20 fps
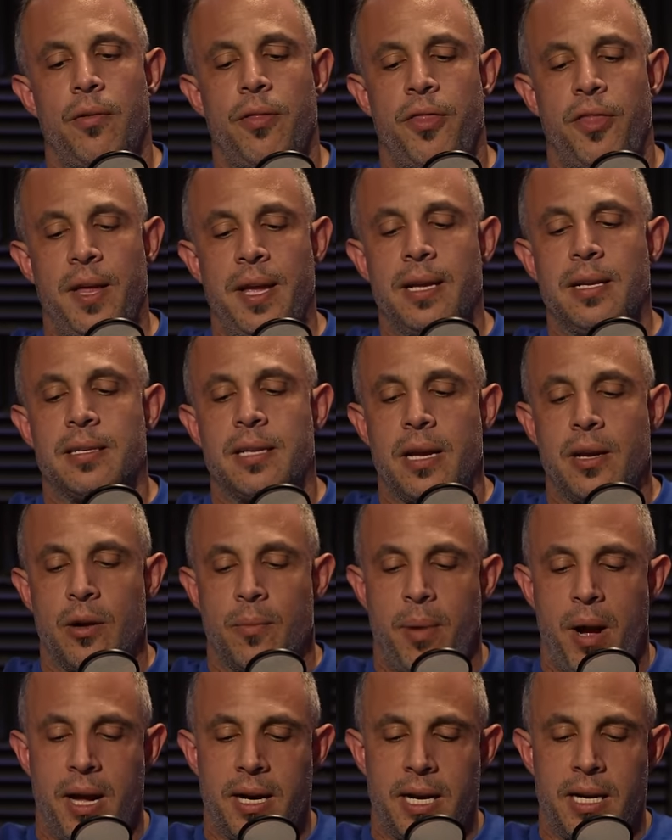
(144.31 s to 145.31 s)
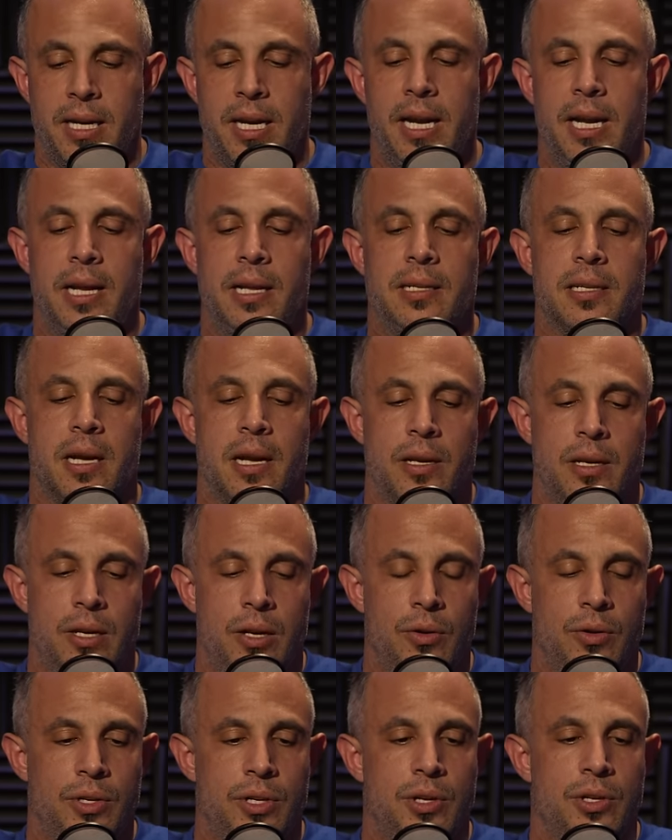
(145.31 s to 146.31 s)
things that your body needs and
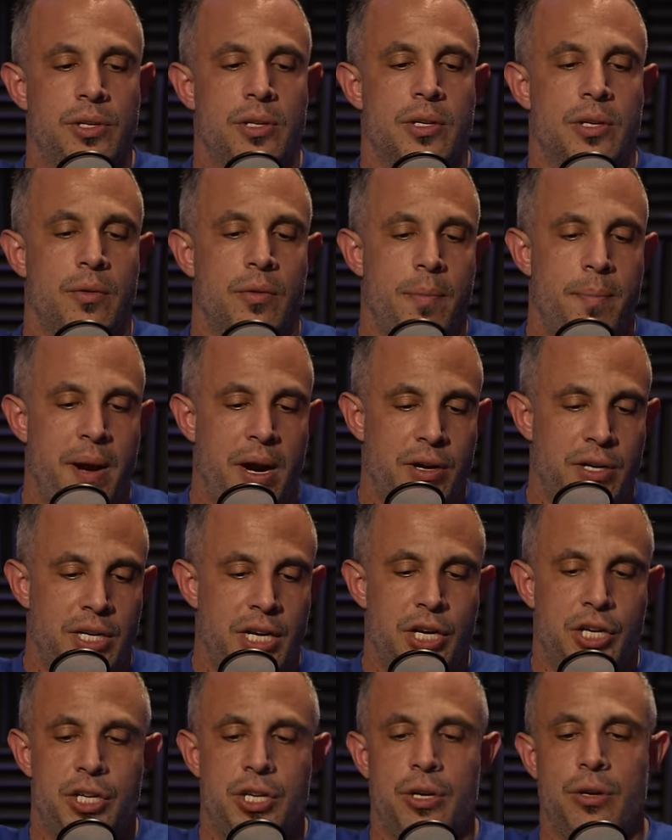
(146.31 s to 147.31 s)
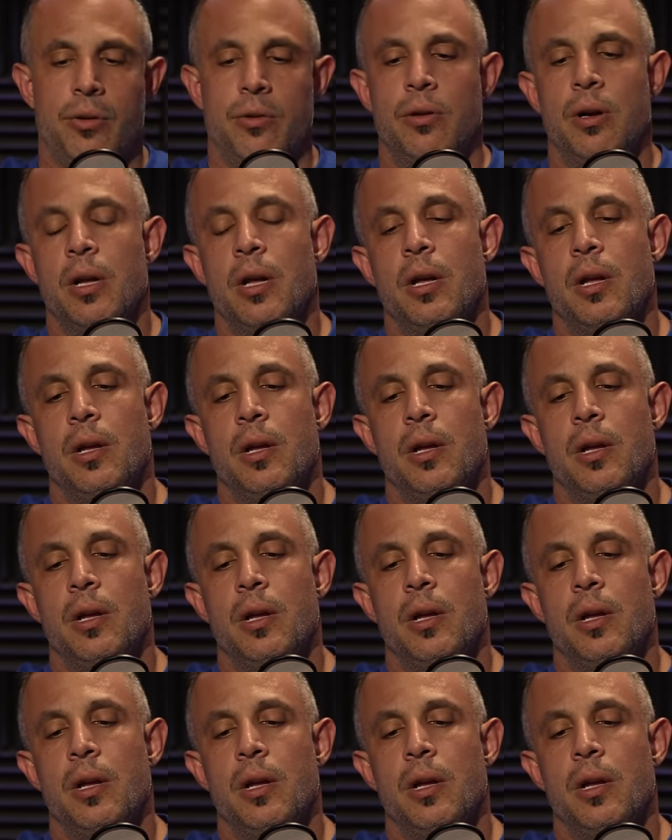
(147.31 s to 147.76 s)
uses to repair tissue,